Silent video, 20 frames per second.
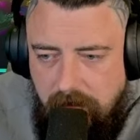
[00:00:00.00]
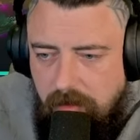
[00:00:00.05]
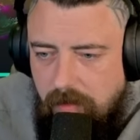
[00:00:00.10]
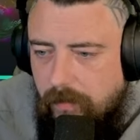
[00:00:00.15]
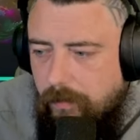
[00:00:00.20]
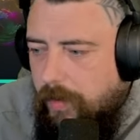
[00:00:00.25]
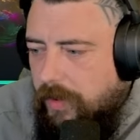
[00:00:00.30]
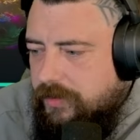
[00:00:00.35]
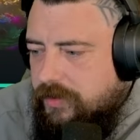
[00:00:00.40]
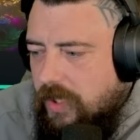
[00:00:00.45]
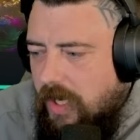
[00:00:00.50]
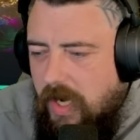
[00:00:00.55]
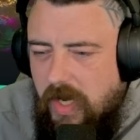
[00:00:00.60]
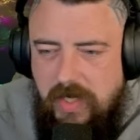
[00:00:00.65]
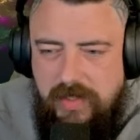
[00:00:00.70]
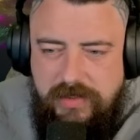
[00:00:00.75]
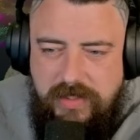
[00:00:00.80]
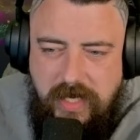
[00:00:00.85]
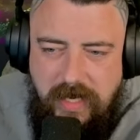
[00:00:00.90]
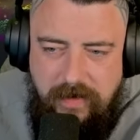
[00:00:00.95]
What's the
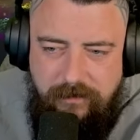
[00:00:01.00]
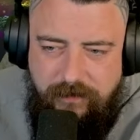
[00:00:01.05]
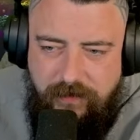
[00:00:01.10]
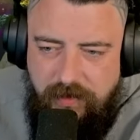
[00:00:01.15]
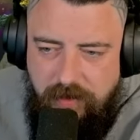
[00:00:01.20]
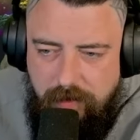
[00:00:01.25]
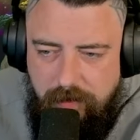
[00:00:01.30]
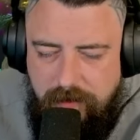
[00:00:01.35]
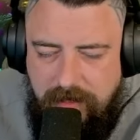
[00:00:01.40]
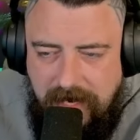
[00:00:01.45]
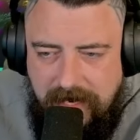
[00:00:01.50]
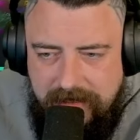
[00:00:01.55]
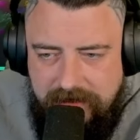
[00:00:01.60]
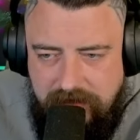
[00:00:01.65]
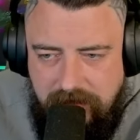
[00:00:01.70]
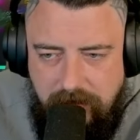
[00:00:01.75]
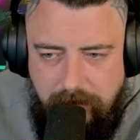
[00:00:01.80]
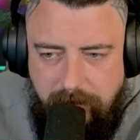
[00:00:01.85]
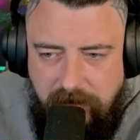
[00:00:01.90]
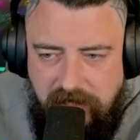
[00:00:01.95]
hottest game for you guys
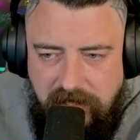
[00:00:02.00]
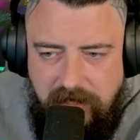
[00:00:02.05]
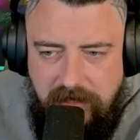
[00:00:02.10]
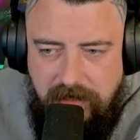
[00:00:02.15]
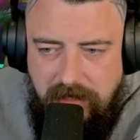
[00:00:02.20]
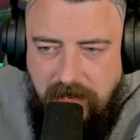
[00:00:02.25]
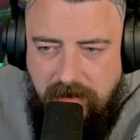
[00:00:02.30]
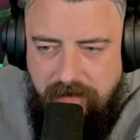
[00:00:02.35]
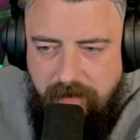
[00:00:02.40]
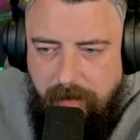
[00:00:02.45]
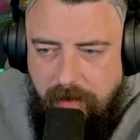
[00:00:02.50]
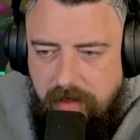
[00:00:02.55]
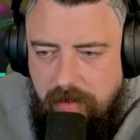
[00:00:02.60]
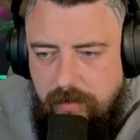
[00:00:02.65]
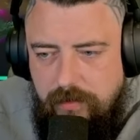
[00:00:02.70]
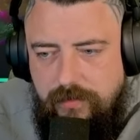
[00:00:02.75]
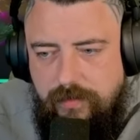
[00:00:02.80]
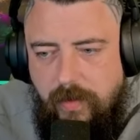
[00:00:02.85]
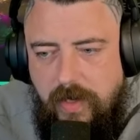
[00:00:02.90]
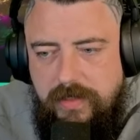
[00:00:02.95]
at the minute? Everybody
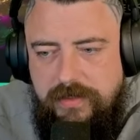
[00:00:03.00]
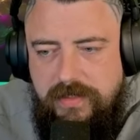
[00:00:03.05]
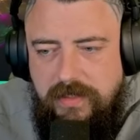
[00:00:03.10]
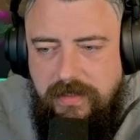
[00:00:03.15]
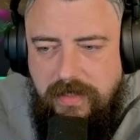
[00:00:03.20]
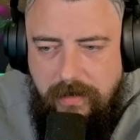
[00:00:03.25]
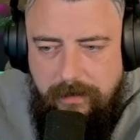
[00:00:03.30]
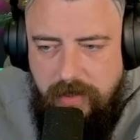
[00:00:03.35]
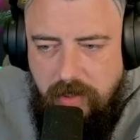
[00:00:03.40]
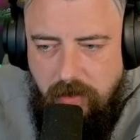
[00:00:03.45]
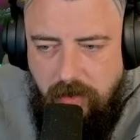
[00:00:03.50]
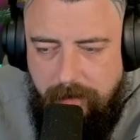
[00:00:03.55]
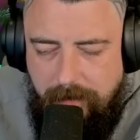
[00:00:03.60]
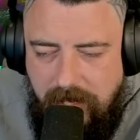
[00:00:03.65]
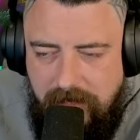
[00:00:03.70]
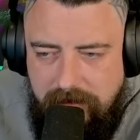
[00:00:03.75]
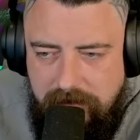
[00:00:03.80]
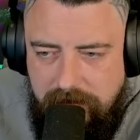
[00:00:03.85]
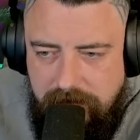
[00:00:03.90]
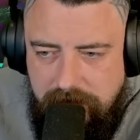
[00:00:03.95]
who's watching, let me know,
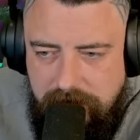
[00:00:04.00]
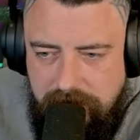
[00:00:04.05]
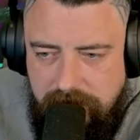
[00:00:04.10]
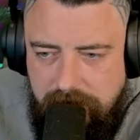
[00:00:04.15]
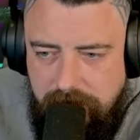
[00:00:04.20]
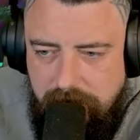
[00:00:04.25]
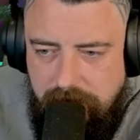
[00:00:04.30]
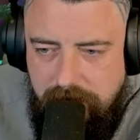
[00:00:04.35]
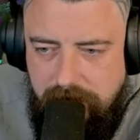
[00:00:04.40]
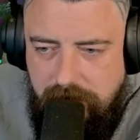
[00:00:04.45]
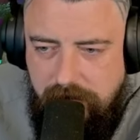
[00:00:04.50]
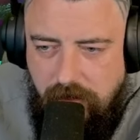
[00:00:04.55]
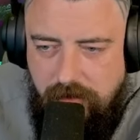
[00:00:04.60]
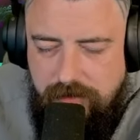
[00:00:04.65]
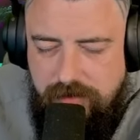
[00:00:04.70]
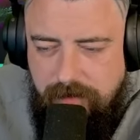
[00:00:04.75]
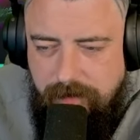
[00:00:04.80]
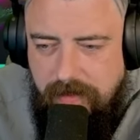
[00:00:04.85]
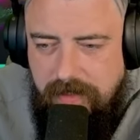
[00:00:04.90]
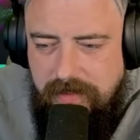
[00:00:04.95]
man. Talk
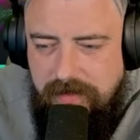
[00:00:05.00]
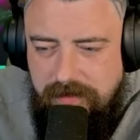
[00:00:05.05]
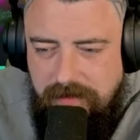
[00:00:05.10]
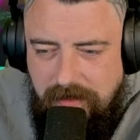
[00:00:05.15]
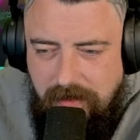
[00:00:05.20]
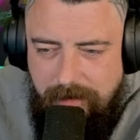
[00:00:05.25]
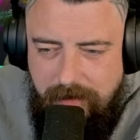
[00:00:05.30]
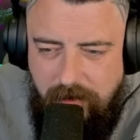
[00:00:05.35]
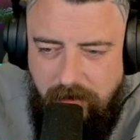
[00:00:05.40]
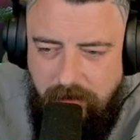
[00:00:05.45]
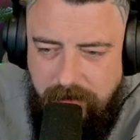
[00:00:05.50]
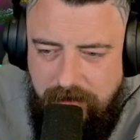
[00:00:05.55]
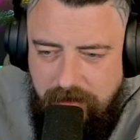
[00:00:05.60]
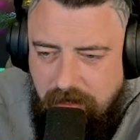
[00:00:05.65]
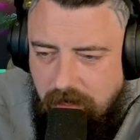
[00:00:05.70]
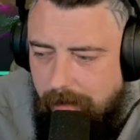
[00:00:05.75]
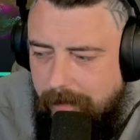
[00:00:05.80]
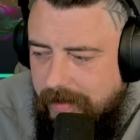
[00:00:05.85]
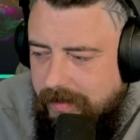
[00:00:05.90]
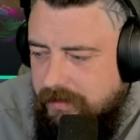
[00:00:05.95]
to me. Let me know in the
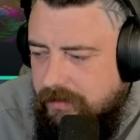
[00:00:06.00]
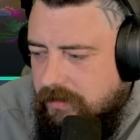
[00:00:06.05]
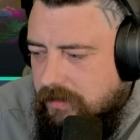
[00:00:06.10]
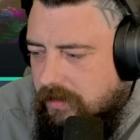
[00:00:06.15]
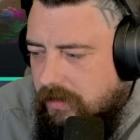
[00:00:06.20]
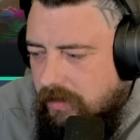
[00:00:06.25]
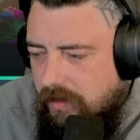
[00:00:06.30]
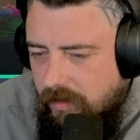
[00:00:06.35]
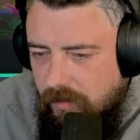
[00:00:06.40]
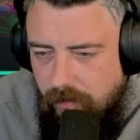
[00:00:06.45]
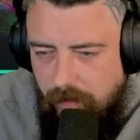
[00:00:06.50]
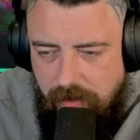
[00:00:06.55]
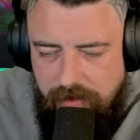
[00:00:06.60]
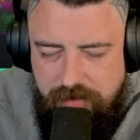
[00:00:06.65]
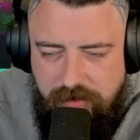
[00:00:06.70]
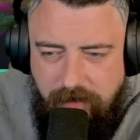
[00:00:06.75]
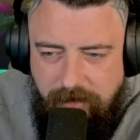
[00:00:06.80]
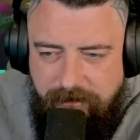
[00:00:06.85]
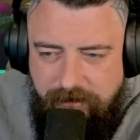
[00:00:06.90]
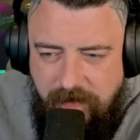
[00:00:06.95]
comments. What's
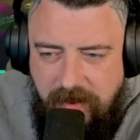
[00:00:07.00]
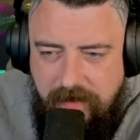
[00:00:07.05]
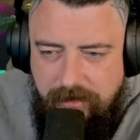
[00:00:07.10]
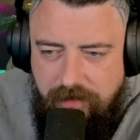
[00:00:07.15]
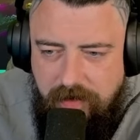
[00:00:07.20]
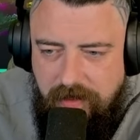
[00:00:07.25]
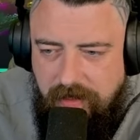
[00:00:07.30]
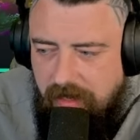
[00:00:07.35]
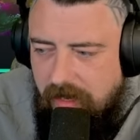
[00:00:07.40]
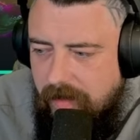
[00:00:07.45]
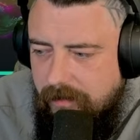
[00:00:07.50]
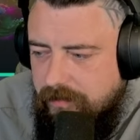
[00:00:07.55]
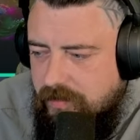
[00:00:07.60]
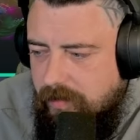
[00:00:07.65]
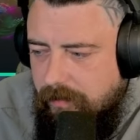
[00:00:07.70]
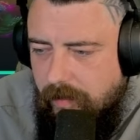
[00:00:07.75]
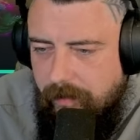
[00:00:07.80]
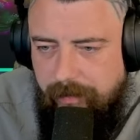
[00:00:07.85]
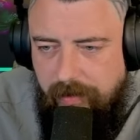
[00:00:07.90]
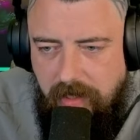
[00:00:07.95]
your favorite game to
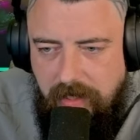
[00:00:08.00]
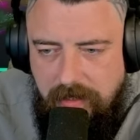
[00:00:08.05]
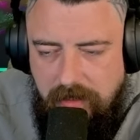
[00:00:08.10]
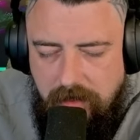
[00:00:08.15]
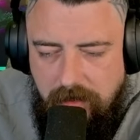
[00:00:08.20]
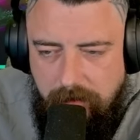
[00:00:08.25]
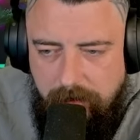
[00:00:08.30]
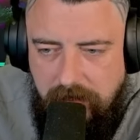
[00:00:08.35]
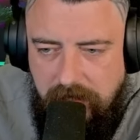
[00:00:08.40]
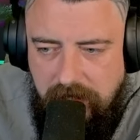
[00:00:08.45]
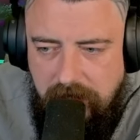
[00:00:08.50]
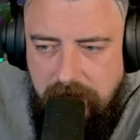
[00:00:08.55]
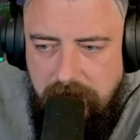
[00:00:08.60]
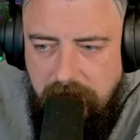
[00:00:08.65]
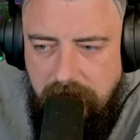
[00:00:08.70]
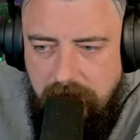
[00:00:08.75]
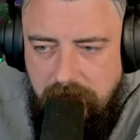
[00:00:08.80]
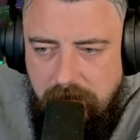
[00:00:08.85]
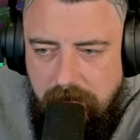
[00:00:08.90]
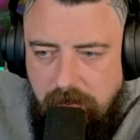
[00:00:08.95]
be playing at the minute?
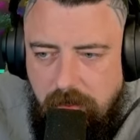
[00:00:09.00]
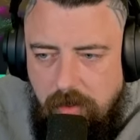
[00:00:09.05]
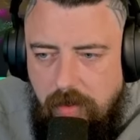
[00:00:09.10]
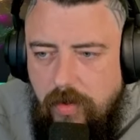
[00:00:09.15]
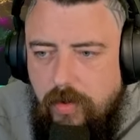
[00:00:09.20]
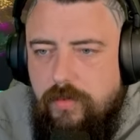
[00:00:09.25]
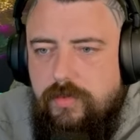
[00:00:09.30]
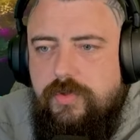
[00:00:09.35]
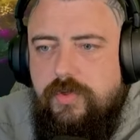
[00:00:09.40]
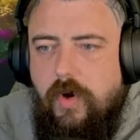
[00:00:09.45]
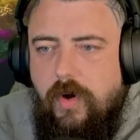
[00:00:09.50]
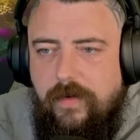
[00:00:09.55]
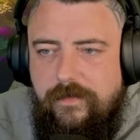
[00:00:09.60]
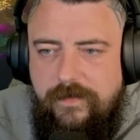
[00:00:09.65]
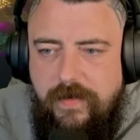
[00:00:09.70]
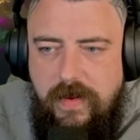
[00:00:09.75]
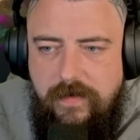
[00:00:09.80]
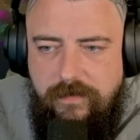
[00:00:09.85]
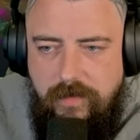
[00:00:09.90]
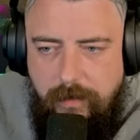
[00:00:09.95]
And who's your
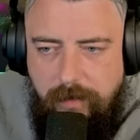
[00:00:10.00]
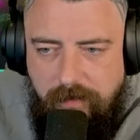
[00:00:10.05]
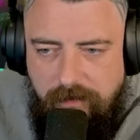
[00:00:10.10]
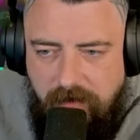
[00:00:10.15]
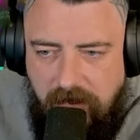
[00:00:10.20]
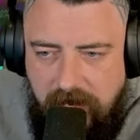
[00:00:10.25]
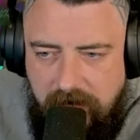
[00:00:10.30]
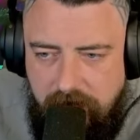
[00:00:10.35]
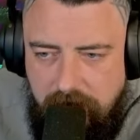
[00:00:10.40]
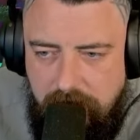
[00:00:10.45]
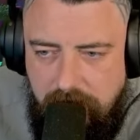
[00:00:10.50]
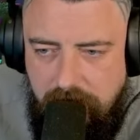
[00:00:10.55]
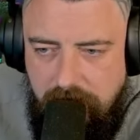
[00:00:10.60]
favorite provider?